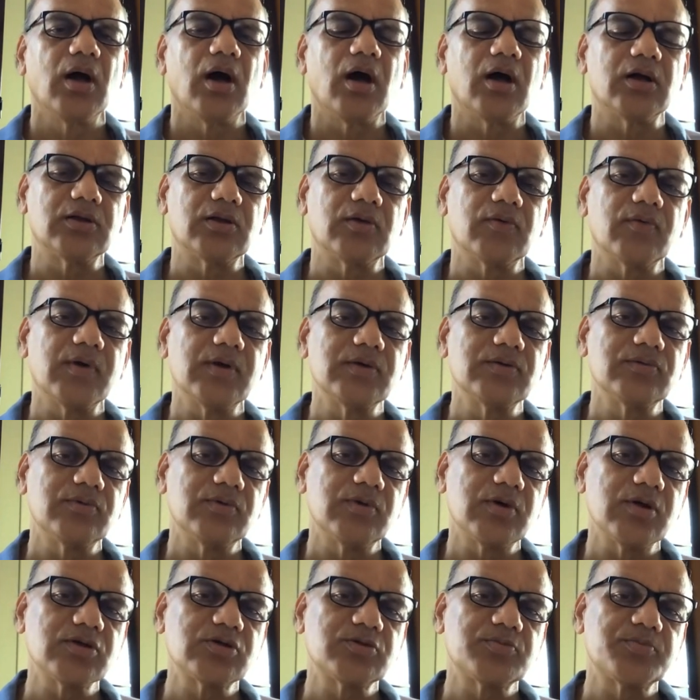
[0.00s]
otherwise we
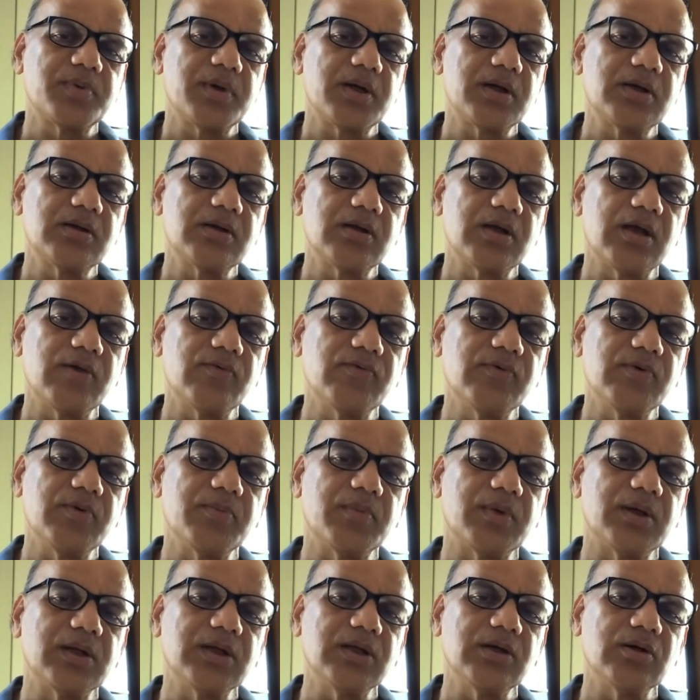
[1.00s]
would have spent heavy
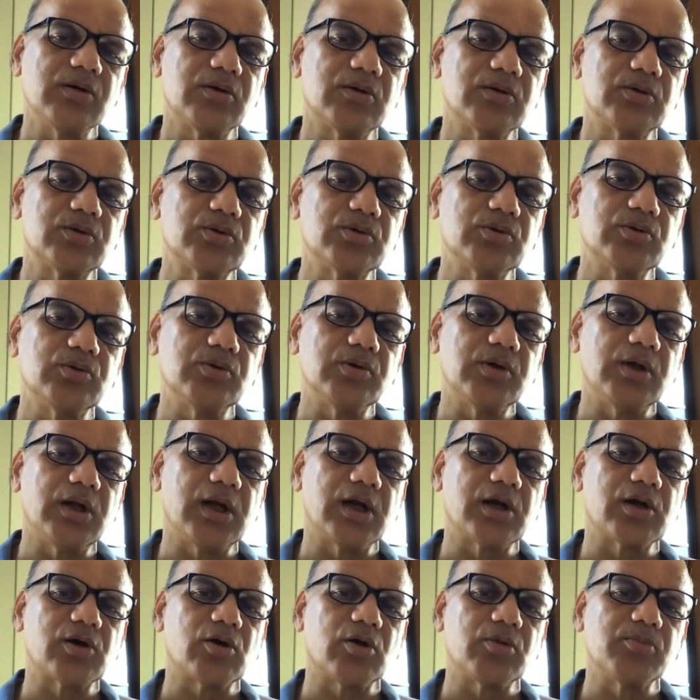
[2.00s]
money on to
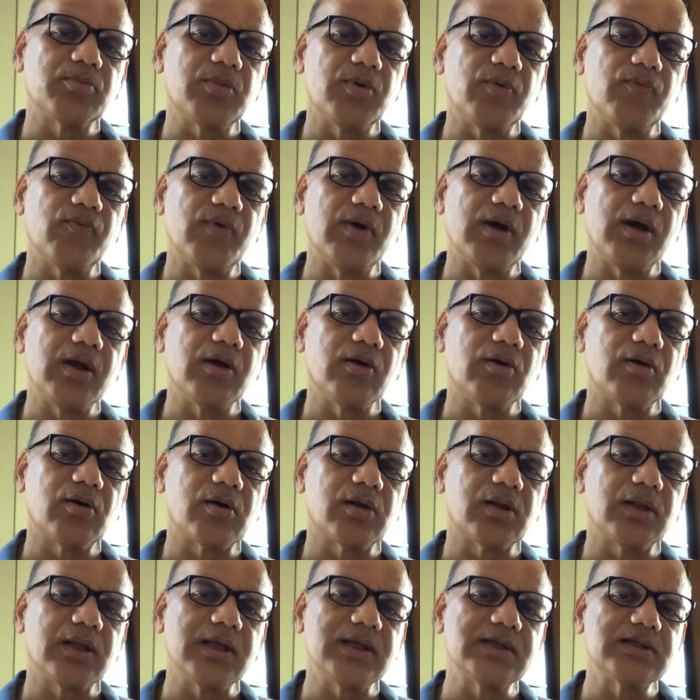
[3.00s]
electron beam welding or
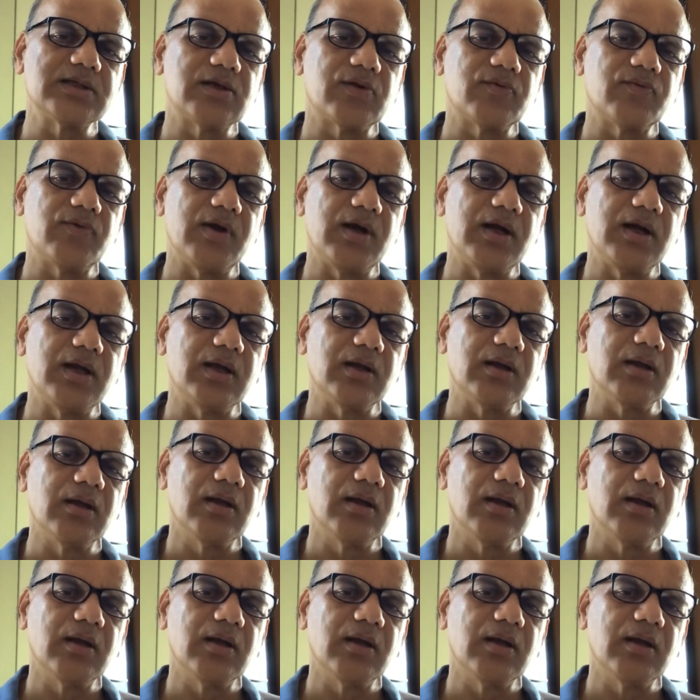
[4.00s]
a laser welding.